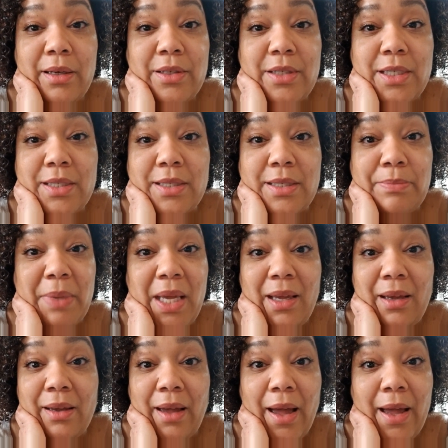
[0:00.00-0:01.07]
just
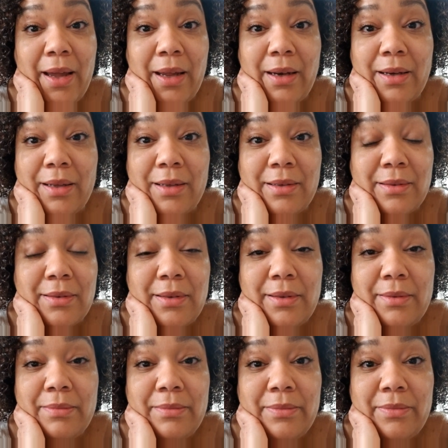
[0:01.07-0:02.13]
being kind
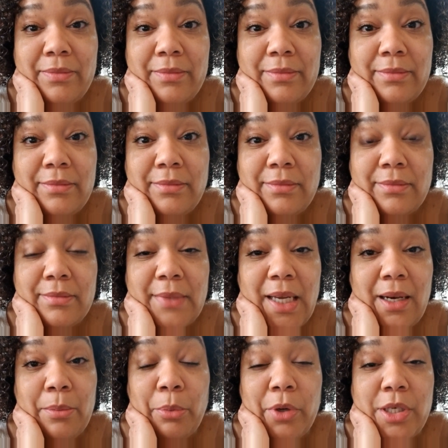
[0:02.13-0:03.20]

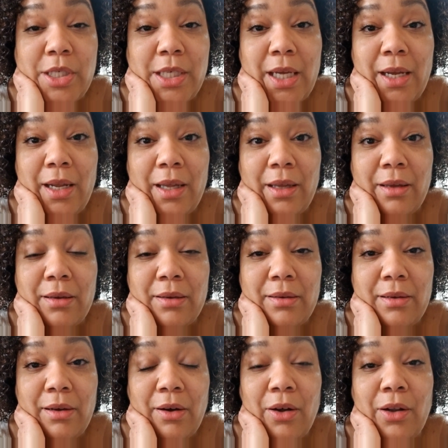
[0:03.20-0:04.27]
and appreciating
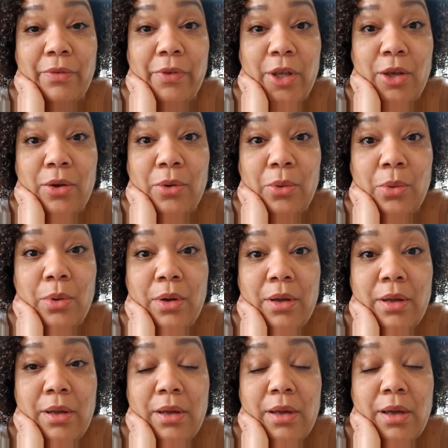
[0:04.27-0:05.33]
all of you,
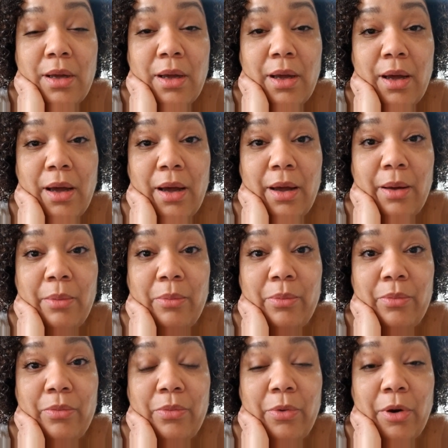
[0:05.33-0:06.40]

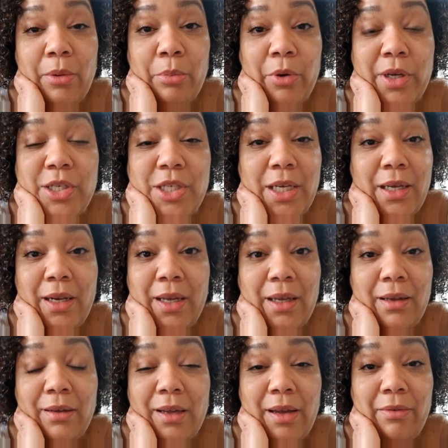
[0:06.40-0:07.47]
for
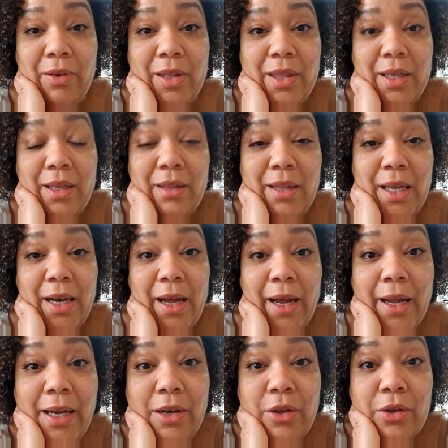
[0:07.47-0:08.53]
appreciating everything that
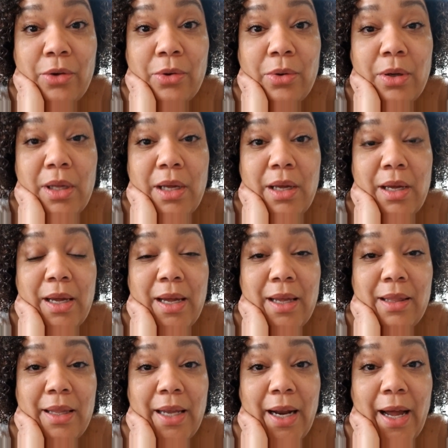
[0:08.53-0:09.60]
I do
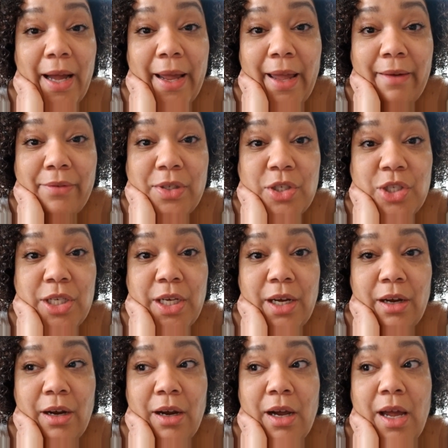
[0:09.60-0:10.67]
and that I have to
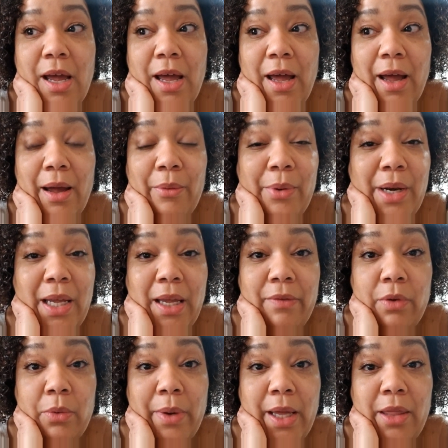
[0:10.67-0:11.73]
share, I want to give
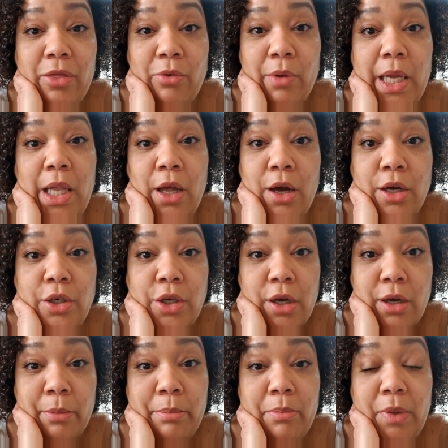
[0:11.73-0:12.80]
away three Long Dog